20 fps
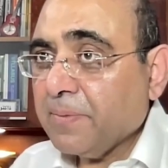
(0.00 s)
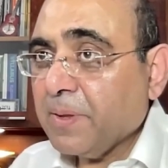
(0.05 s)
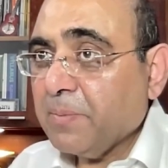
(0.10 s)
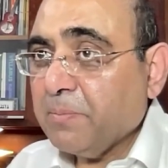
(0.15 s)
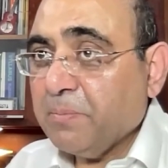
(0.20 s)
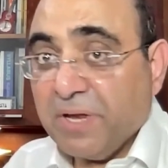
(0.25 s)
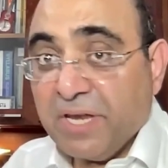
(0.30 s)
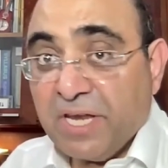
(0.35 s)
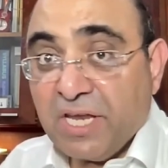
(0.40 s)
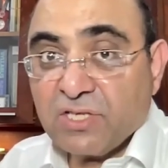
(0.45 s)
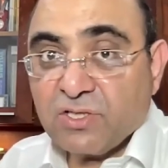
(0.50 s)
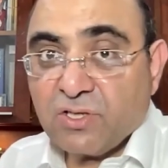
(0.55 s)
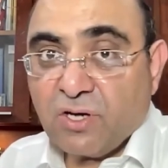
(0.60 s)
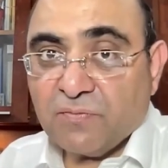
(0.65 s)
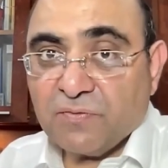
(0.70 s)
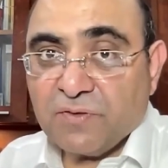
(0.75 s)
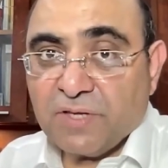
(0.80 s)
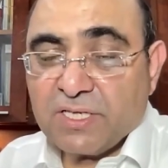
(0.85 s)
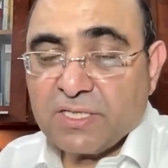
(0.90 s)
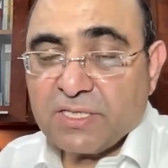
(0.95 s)
meanings
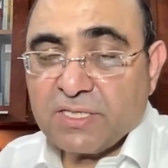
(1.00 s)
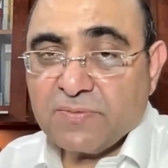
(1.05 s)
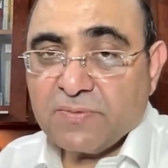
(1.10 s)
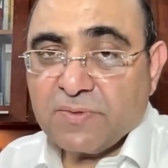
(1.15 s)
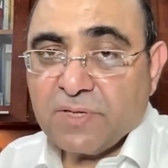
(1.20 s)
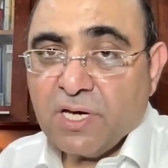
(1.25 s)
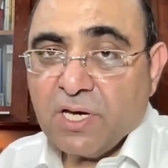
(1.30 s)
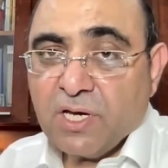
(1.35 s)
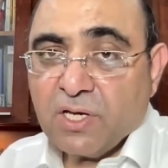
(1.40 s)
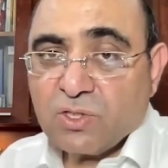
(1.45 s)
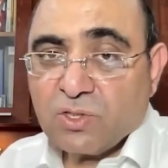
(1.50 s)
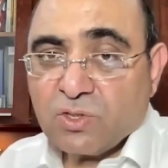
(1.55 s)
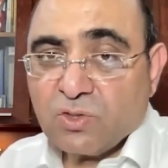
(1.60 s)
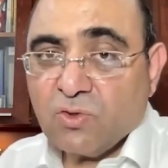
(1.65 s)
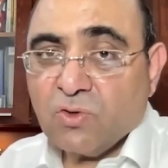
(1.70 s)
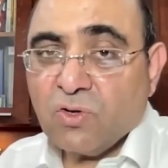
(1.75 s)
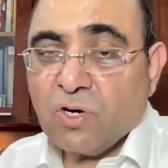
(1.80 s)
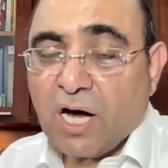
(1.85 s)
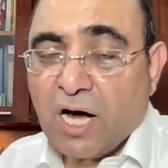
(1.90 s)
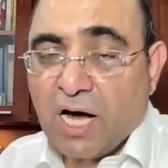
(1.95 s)
of this.
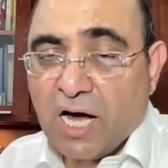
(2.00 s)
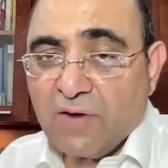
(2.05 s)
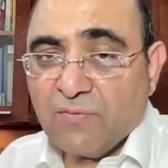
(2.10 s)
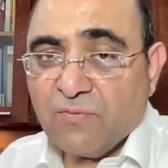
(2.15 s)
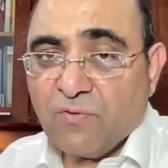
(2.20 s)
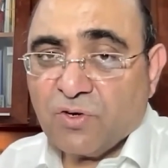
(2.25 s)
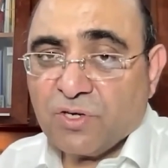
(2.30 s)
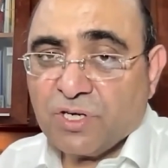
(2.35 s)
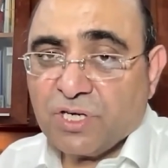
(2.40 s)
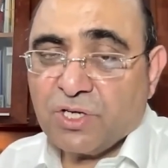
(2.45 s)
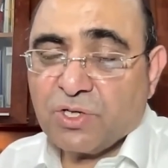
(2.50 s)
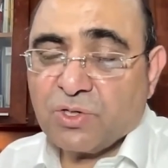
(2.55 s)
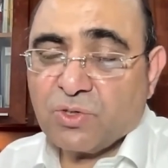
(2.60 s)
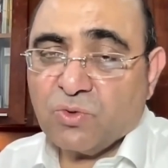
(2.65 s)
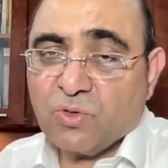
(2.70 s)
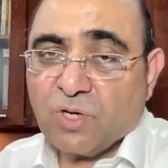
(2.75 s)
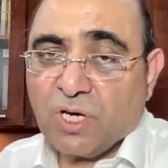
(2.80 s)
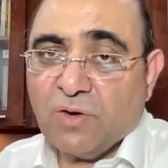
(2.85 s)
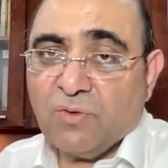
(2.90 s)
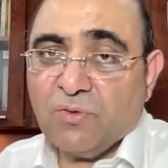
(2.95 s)
So I wanted
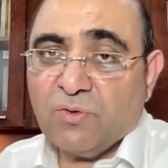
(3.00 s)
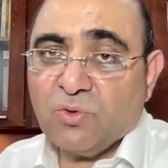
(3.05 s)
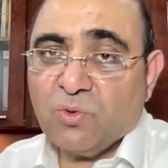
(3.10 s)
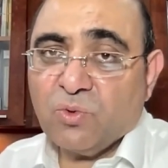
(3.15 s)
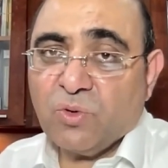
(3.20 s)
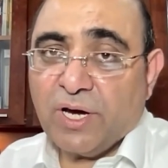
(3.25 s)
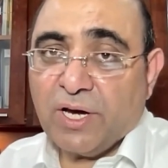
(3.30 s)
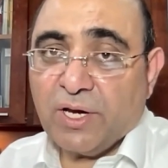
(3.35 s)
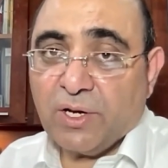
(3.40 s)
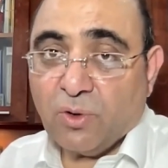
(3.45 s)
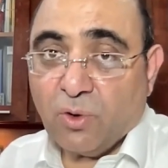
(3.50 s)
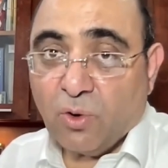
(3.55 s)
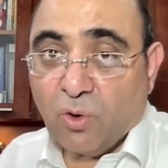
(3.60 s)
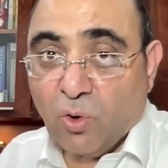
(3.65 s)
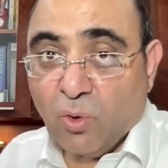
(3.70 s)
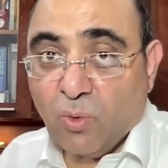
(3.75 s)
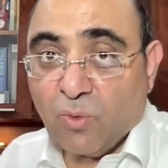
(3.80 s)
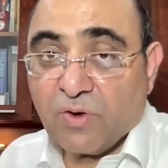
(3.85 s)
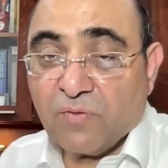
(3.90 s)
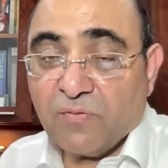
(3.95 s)
to give you an
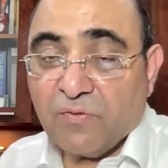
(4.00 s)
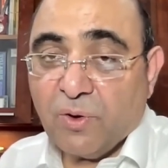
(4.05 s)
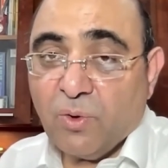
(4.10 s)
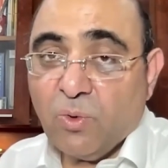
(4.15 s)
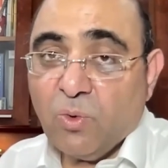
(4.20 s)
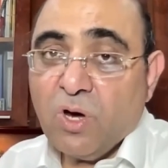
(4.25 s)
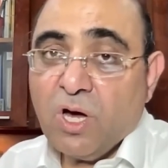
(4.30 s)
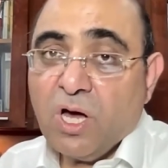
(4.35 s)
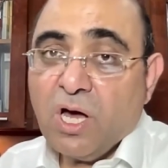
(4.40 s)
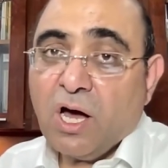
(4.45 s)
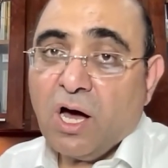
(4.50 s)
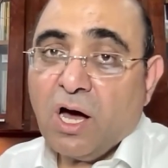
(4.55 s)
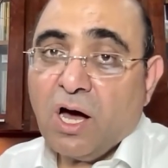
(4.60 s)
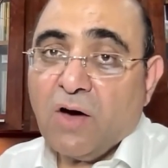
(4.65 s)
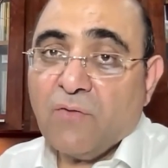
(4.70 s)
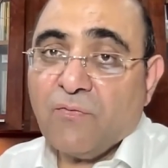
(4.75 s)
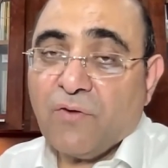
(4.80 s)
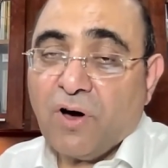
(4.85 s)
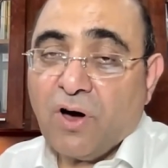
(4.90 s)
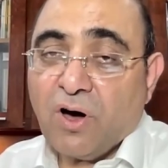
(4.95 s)
overview
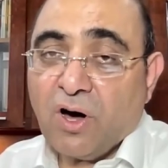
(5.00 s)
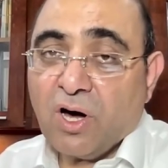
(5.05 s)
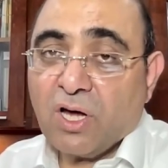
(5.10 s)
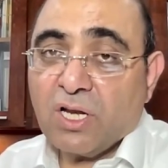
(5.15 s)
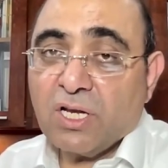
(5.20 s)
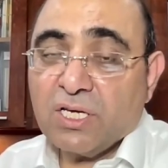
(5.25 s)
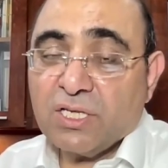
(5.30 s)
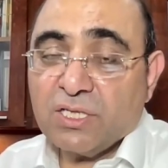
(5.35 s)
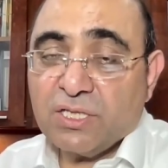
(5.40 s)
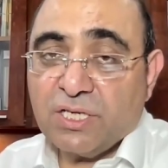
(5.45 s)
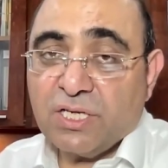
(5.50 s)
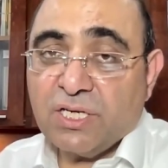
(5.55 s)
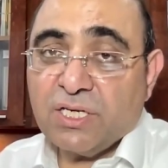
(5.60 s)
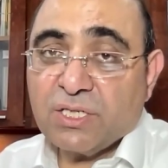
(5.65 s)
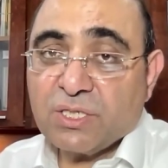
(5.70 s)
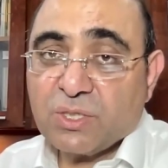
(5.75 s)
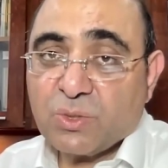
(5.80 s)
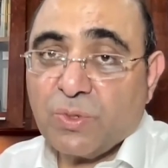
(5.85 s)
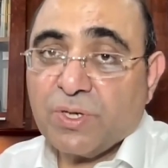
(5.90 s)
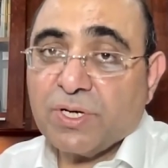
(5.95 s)
of all
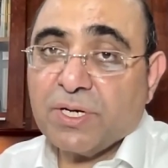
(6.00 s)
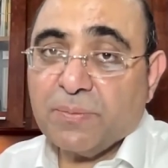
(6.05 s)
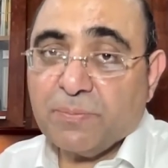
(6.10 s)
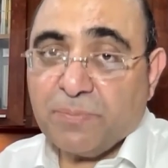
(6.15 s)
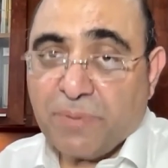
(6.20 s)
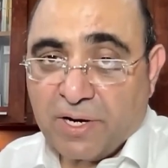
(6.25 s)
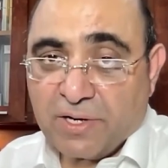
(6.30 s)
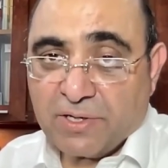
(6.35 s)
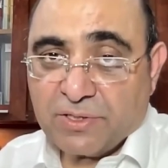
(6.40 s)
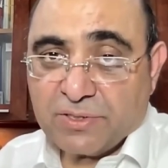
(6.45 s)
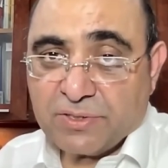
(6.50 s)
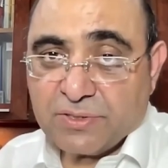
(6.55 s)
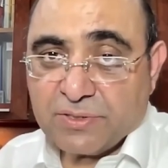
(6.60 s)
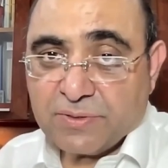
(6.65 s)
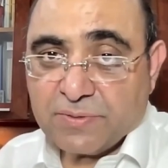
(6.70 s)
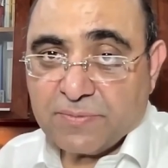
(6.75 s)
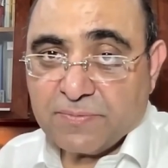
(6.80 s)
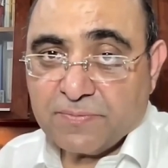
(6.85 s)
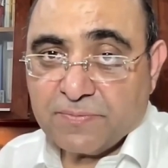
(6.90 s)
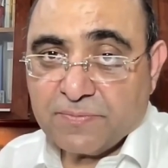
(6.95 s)
these 20 points.
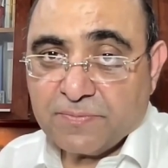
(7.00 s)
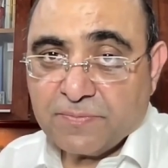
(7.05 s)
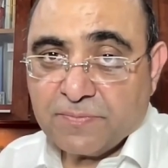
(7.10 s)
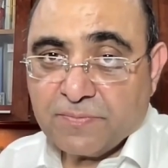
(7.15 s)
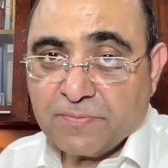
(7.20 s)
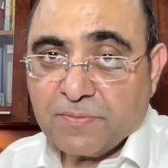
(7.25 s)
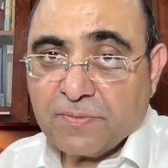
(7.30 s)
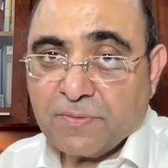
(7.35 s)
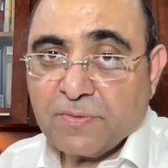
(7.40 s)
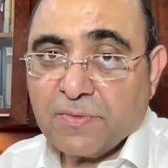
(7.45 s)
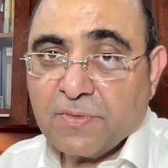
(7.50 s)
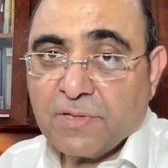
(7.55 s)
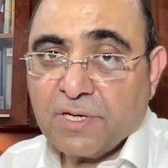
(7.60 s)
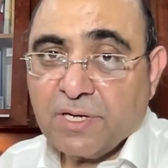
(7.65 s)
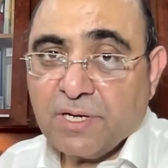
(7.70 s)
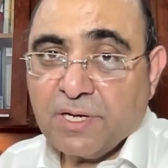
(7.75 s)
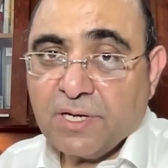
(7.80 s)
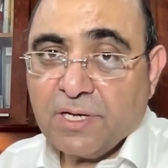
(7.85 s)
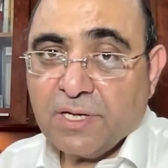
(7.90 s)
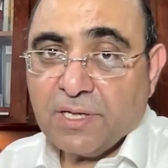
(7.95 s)

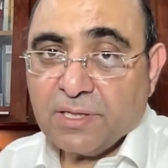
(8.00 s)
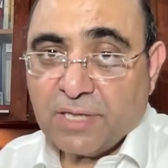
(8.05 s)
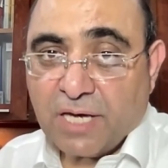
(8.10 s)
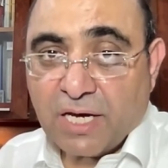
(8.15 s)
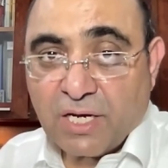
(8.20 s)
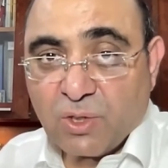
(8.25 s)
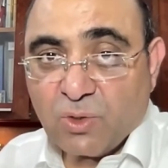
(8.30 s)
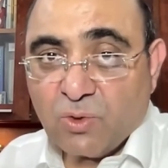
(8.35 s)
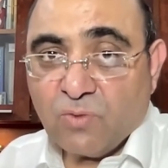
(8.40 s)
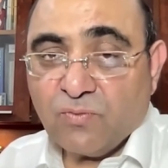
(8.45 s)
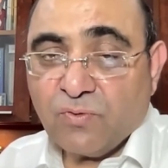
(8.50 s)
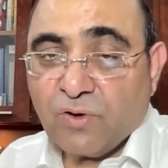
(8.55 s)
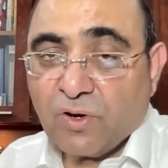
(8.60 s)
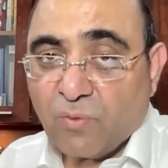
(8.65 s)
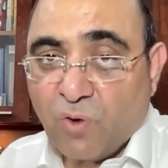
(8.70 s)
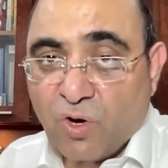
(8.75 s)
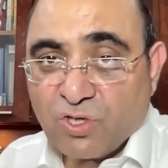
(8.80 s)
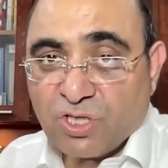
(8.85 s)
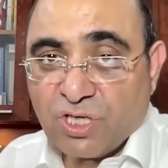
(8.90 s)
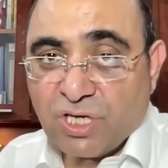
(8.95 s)
Thank you for
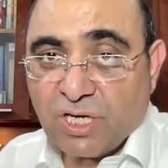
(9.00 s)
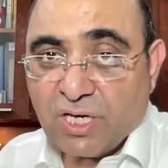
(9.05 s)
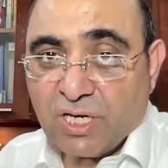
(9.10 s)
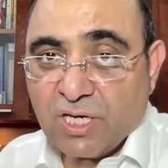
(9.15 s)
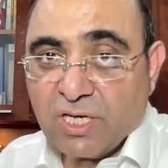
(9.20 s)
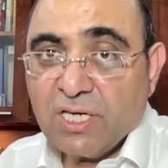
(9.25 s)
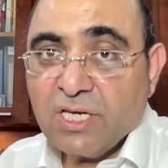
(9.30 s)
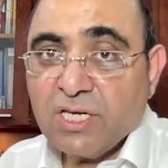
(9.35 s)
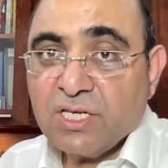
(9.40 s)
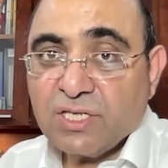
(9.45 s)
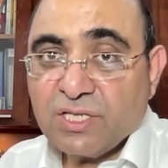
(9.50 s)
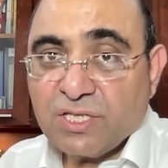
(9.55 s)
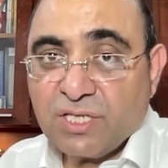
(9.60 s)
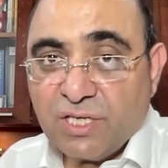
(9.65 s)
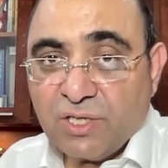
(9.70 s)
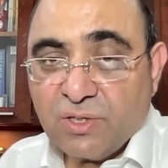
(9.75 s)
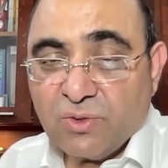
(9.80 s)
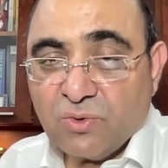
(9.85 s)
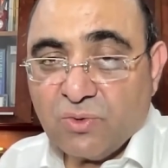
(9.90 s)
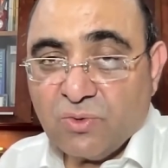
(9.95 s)
watching. See
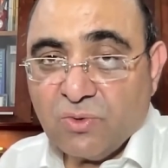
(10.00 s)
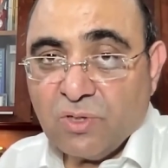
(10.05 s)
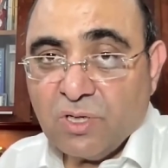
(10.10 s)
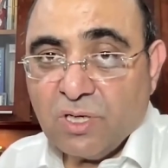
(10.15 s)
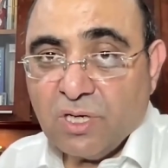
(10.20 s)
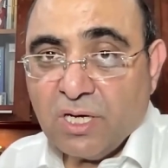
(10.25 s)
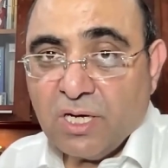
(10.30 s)
you